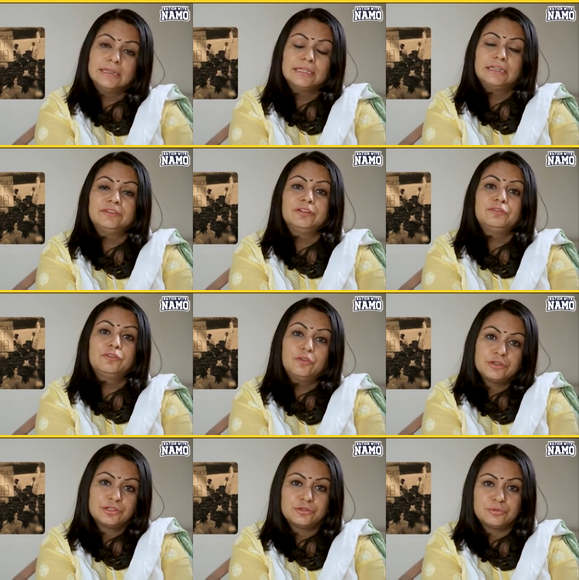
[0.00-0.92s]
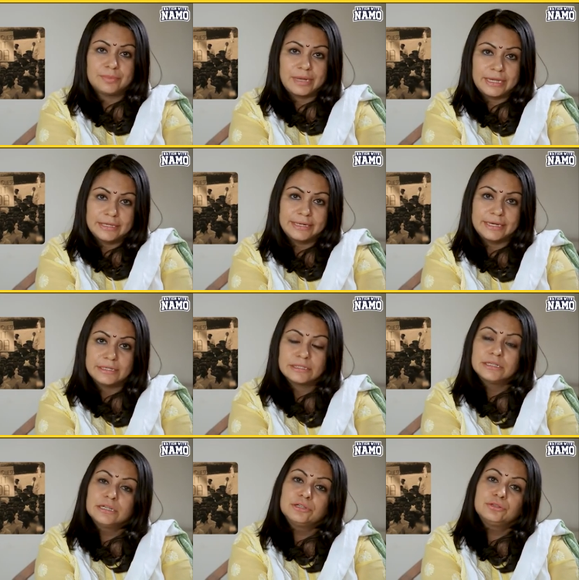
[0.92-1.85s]
that they were forced to
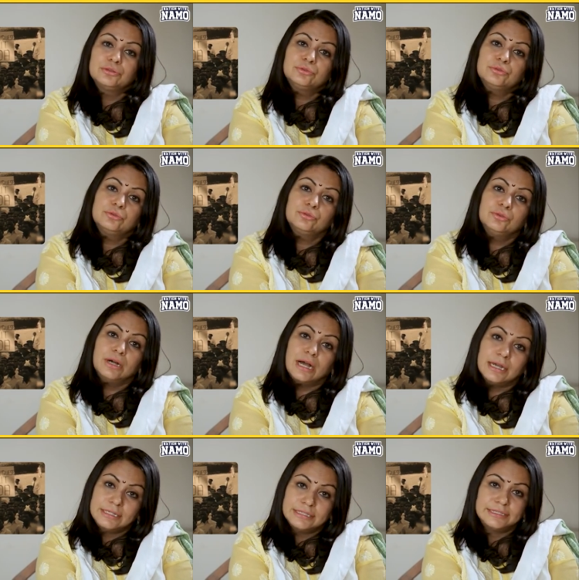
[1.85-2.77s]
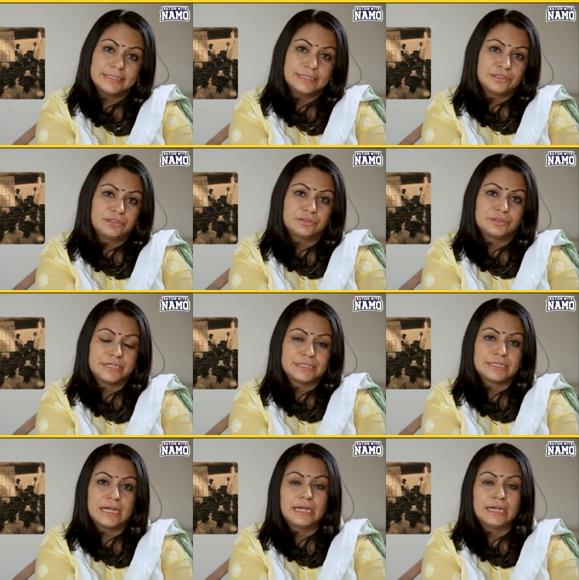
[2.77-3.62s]
migrate to other territories,